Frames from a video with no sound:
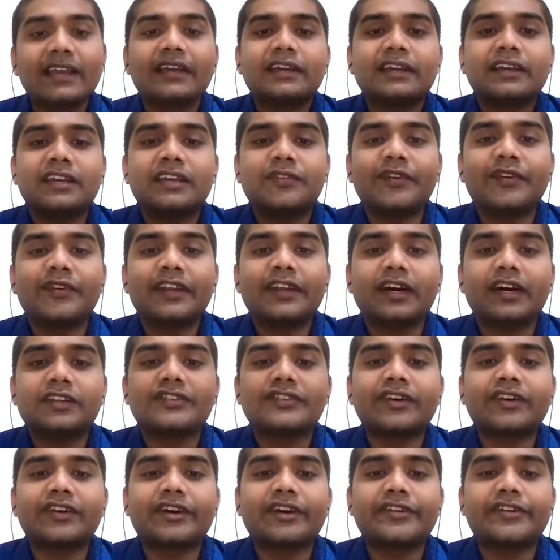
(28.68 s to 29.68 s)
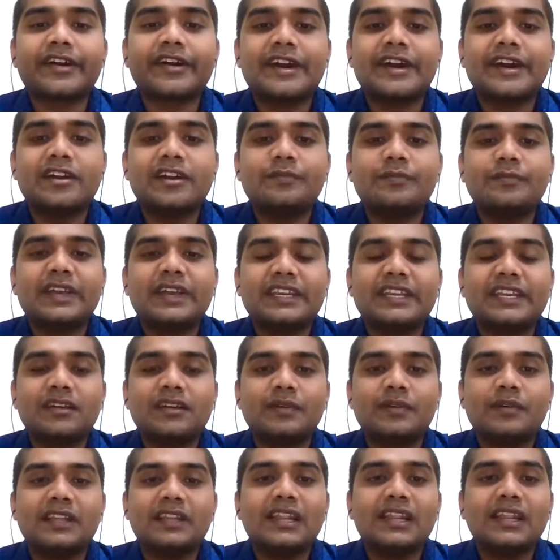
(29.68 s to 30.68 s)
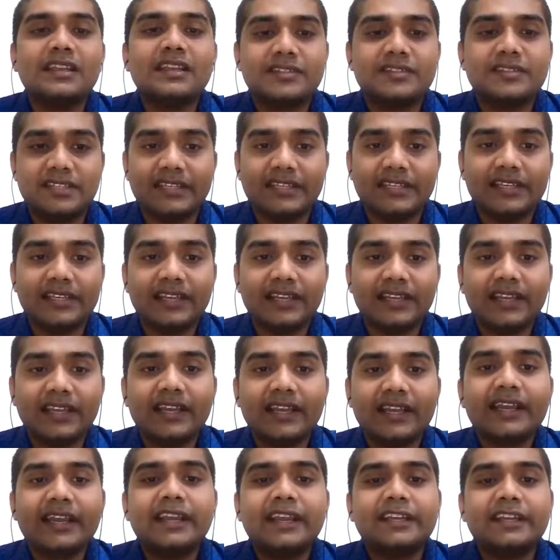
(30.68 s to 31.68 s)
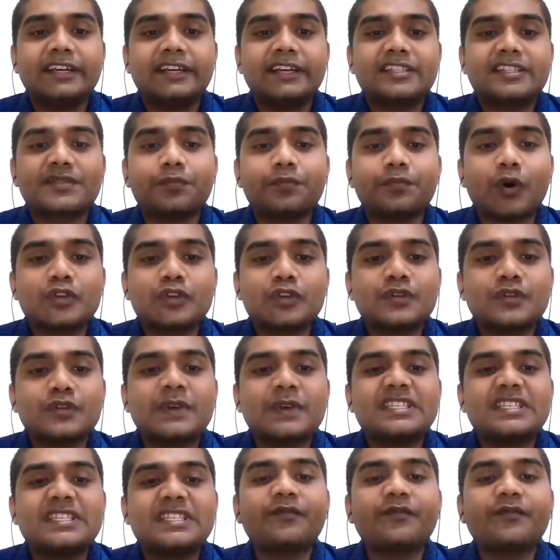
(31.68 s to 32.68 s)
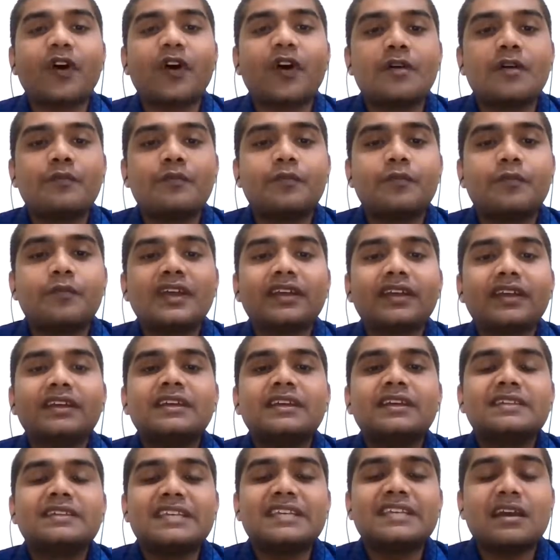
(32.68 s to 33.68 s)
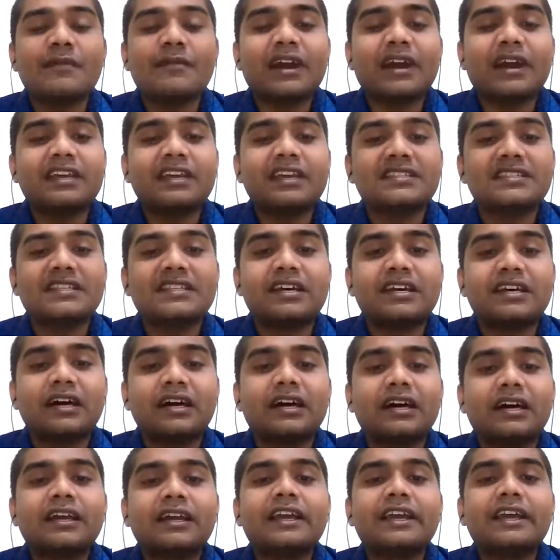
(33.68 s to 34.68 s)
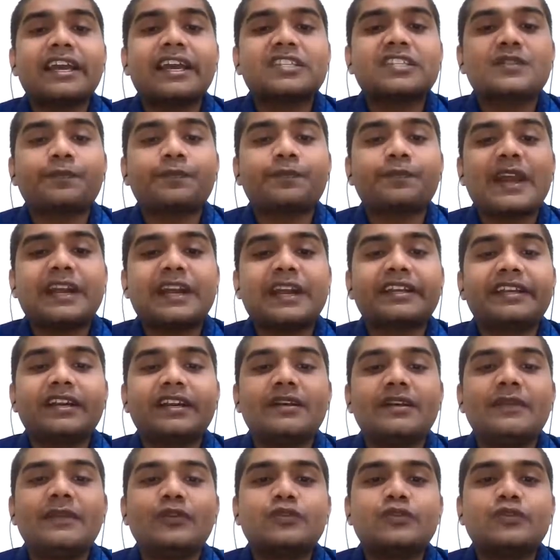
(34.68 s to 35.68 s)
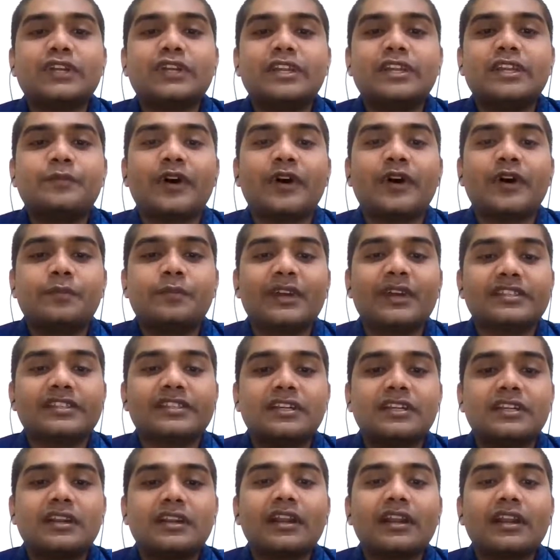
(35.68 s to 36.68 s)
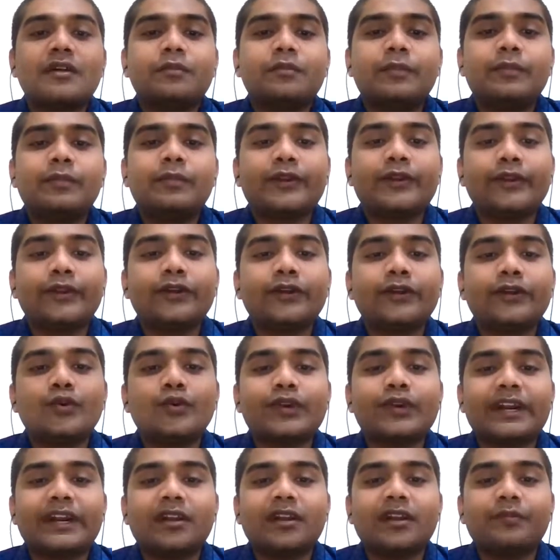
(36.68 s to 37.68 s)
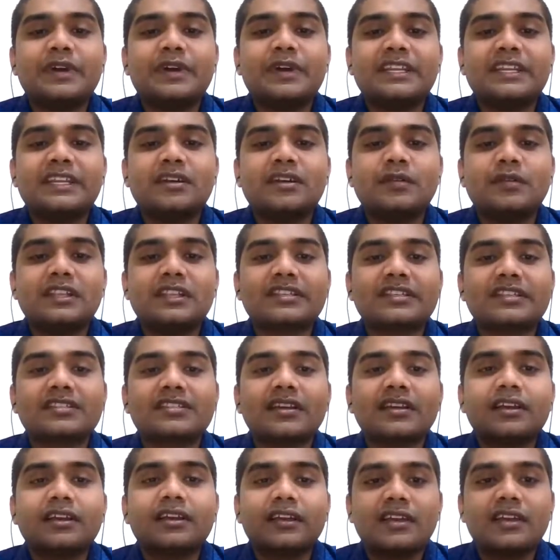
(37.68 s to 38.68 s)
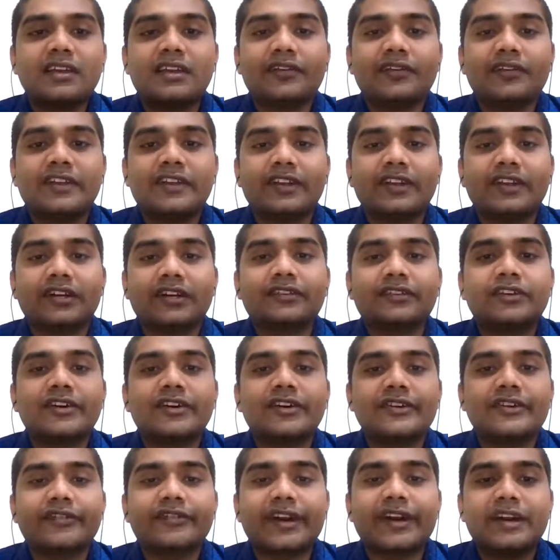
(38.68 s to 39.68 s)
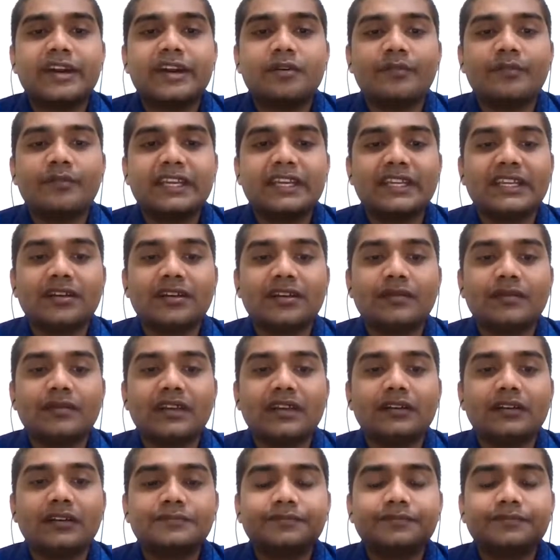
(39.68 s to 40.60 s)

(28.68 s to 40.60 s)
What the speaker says: given a third random variable z. In its most basic form, CMI is the expected mutual information between two random variables given a third random variable.